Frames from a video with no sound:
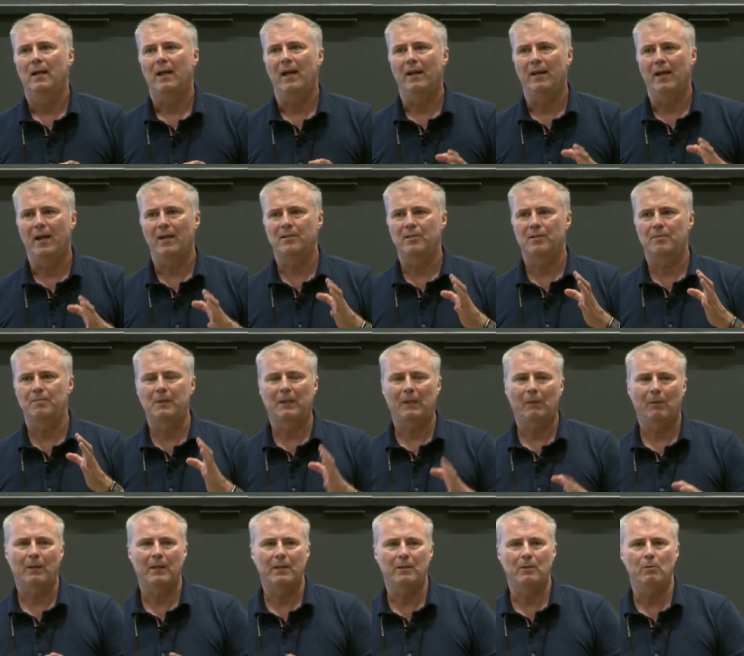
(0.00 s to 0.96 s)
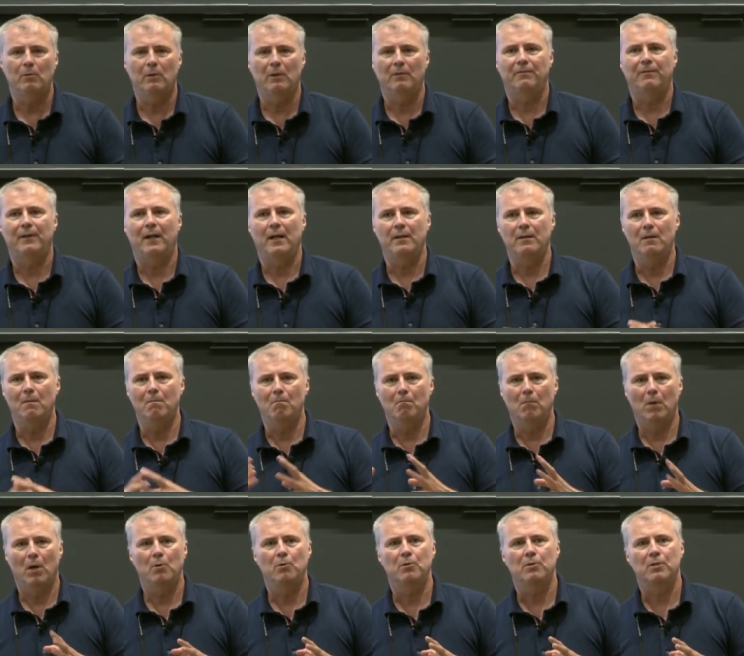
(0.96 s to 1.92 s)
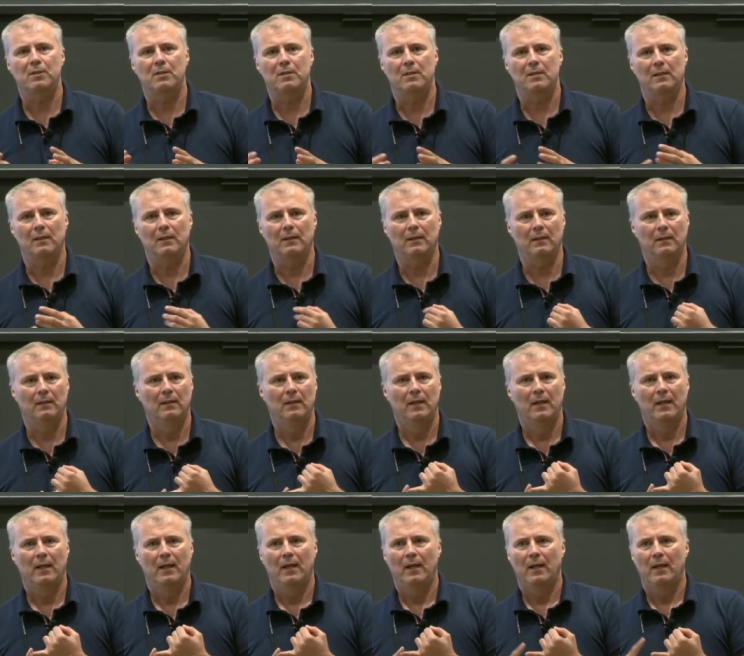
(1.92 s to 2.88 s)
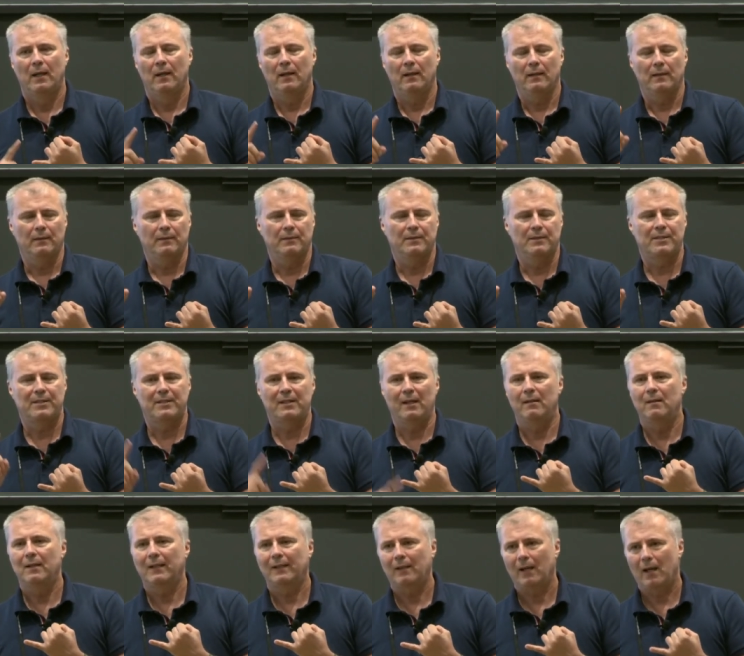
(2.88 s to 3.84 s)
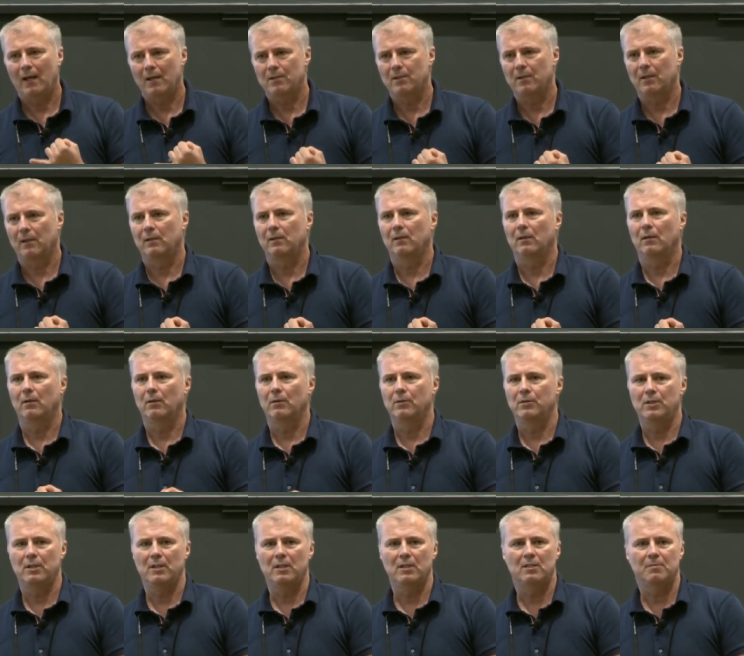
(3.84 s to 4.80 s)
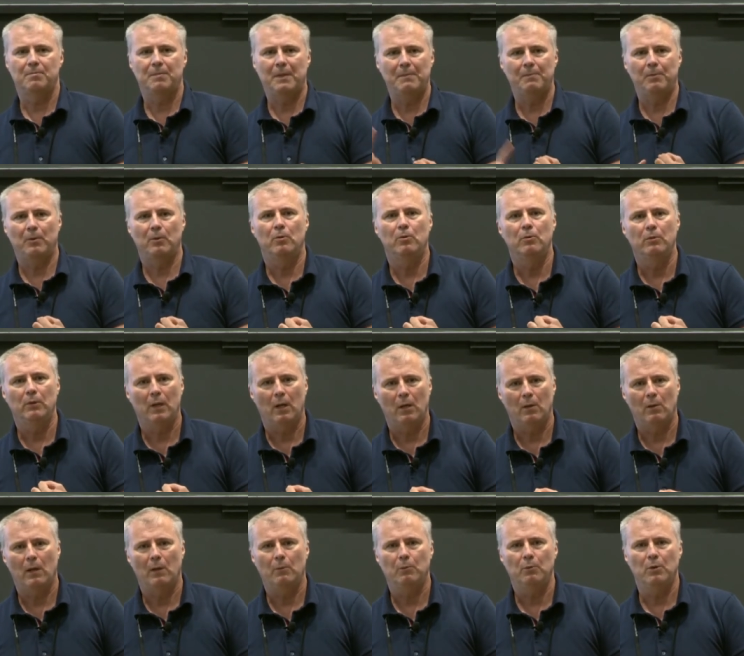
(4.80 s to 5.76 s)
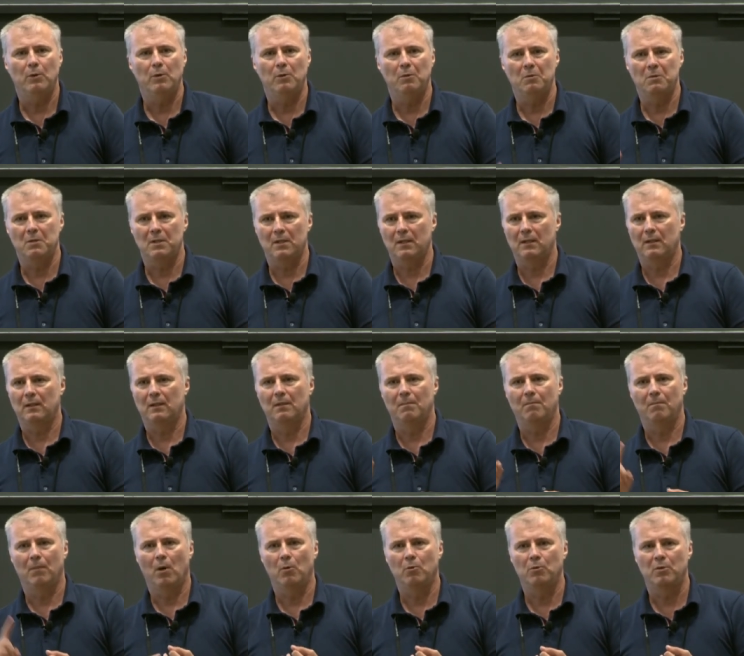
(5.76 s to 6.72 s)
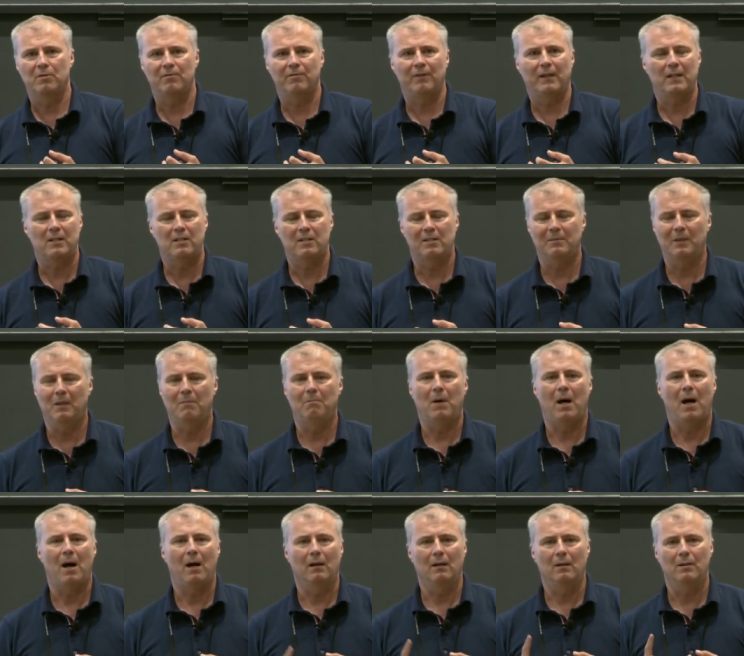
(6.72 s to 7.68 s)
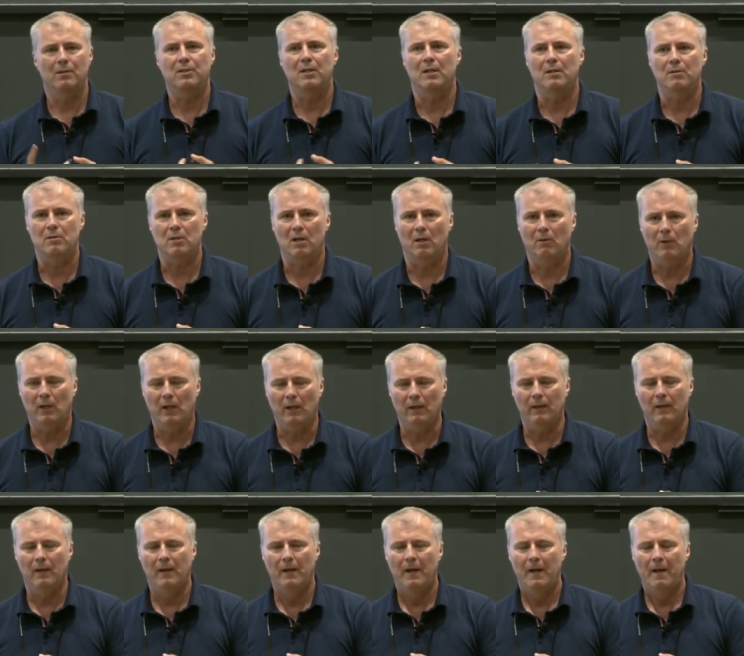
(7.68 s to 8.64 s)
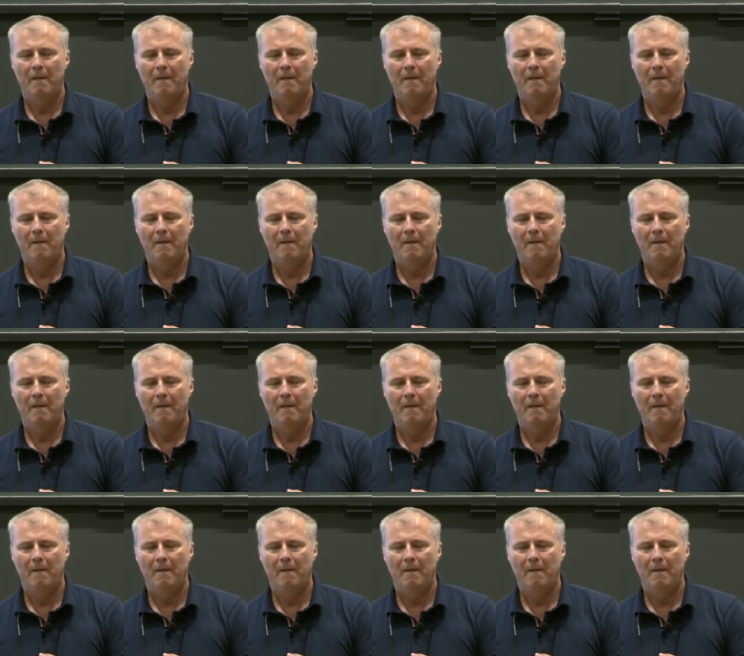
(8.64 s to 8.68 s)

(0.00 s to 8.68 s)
And that's probably, you will find the most standardized technologies, people who know how to use it, the most flexible models and so on.